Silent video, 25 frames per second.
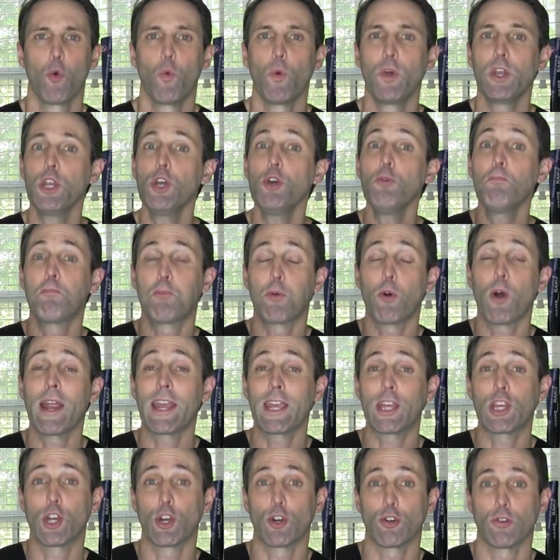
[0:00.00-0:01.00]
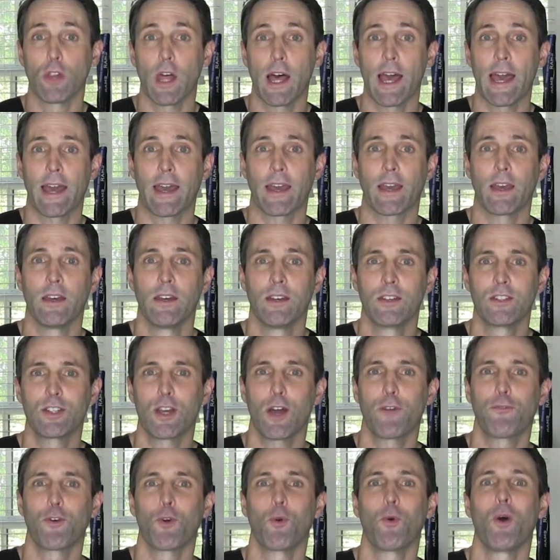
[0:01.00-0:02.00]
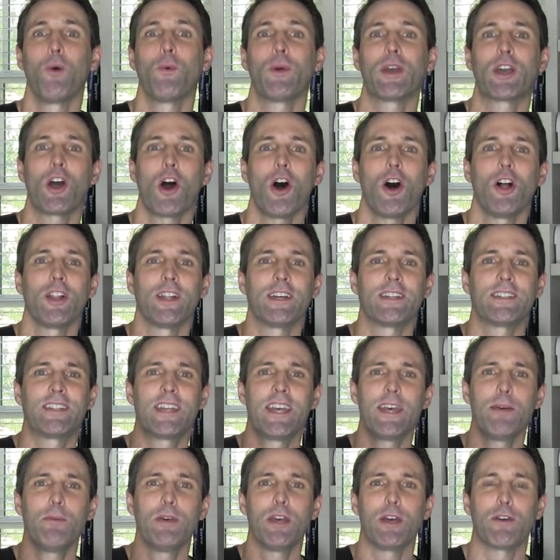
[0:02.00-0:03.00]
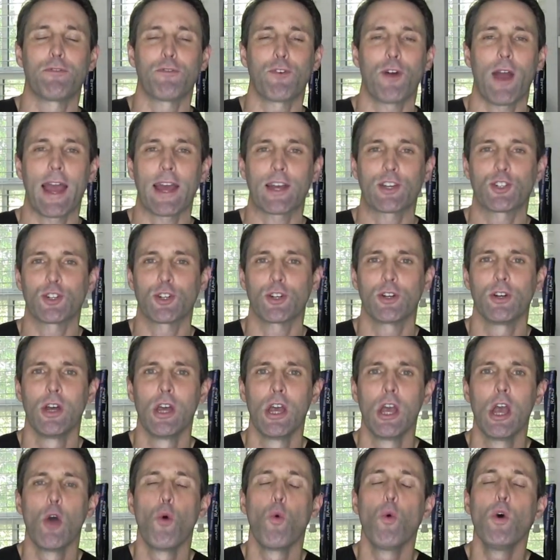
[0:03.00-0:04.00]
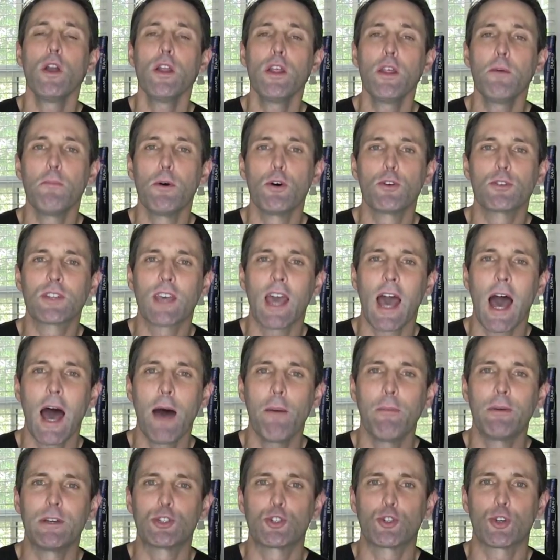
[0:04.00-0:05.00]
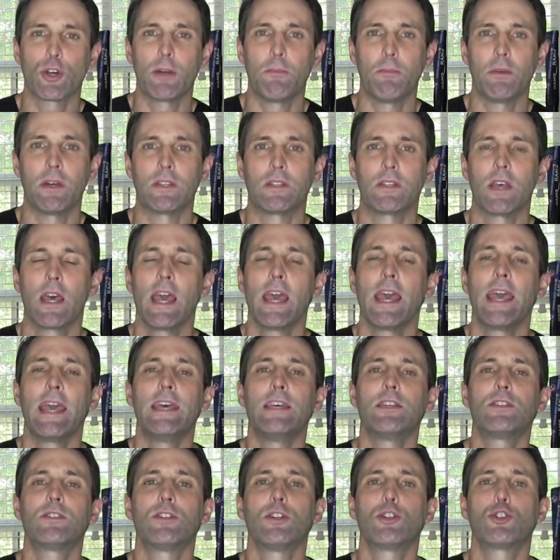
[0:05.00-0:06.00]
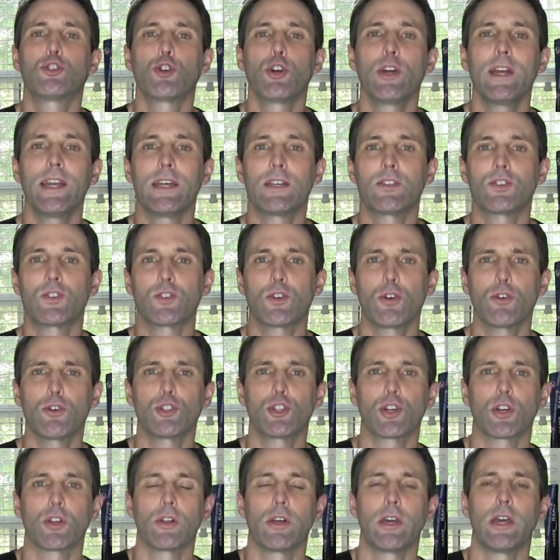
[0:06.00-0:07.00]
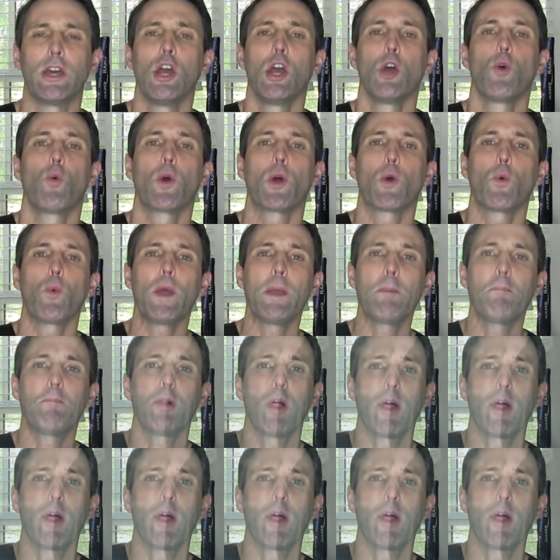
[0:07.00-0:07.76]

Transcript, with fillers: When you break your leg, suffer what we call a tibia fracture, one of the most common treatments is to treat it surgically, where we